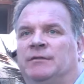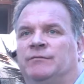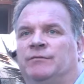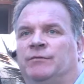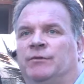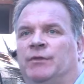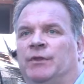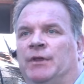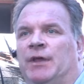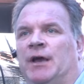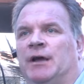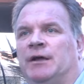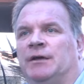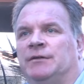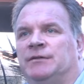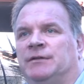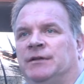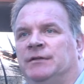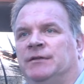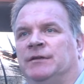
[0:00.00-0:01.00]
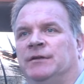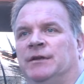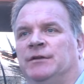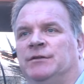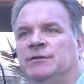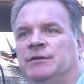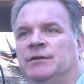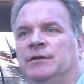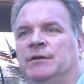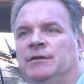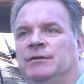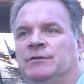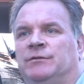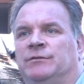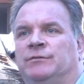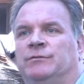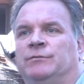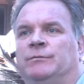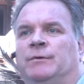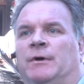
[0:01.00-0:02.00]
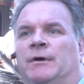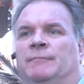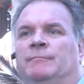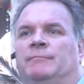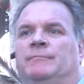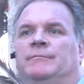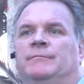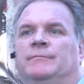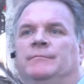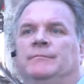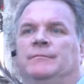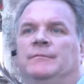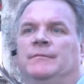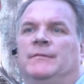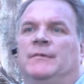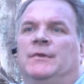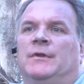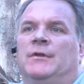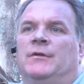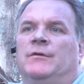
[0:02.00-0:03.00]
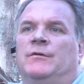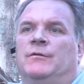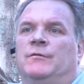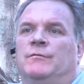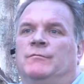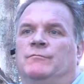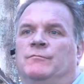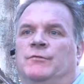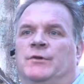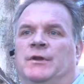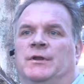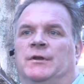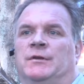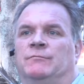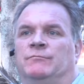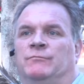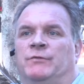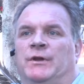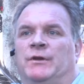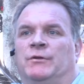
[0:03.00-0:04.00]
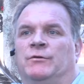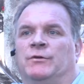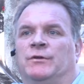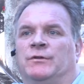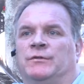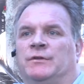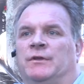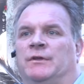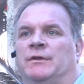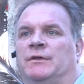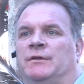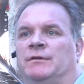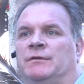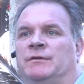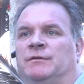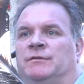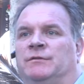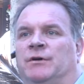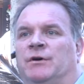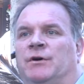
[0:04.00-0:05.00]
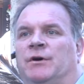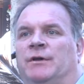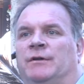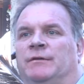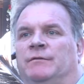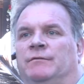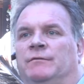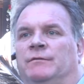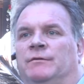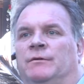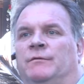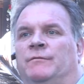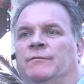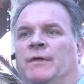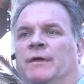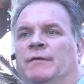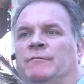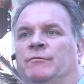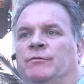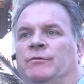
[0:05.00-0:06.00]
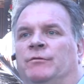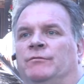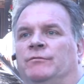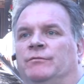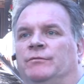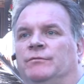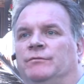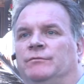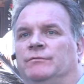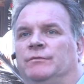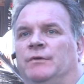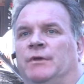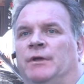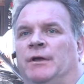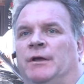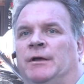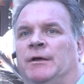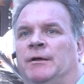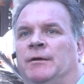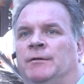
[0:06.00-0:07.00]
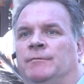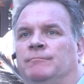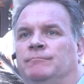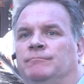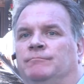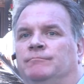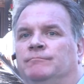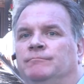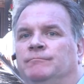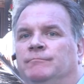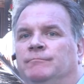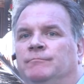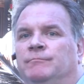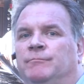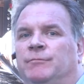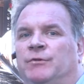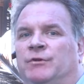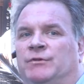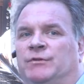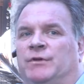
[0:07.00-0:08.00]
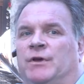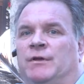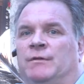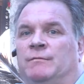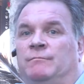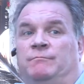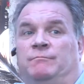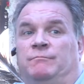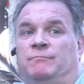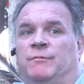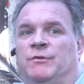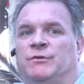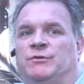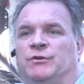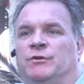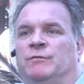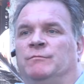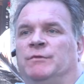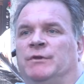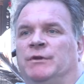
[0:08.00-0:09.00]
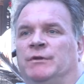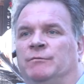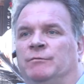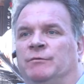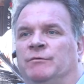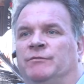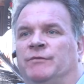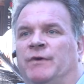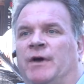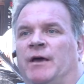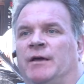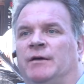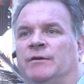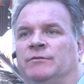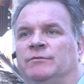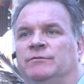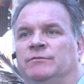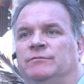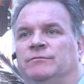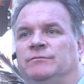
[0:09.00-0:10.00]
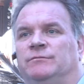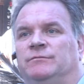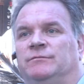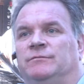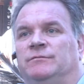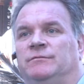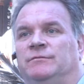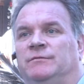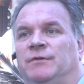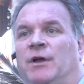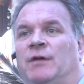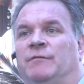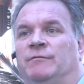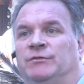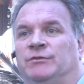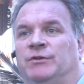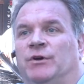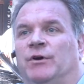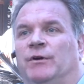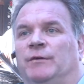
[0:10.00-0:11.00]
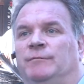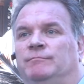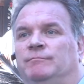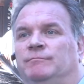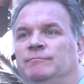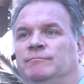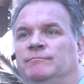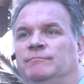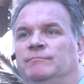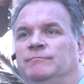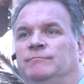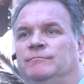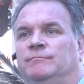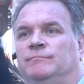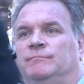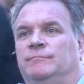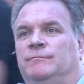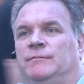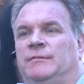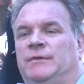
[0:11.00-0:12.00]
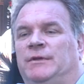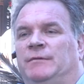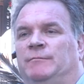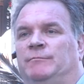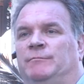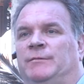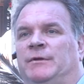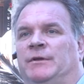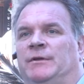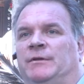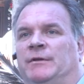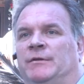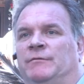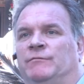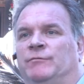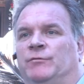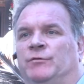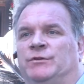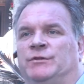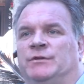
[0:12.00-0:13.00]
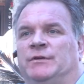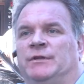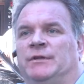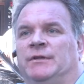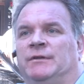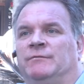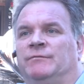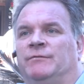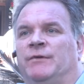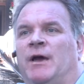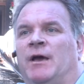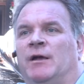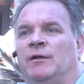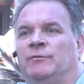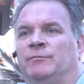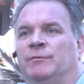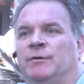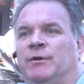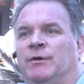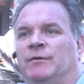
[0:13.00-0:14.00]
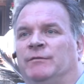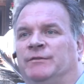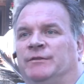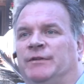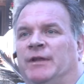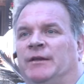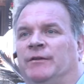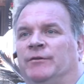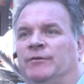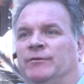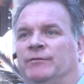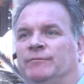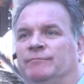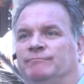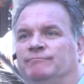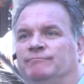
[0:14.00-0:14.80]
for the architect and engineer to re-look at the design of that roof because I assumed that it would fail over time, but unfortunately it failed when I was standing on it.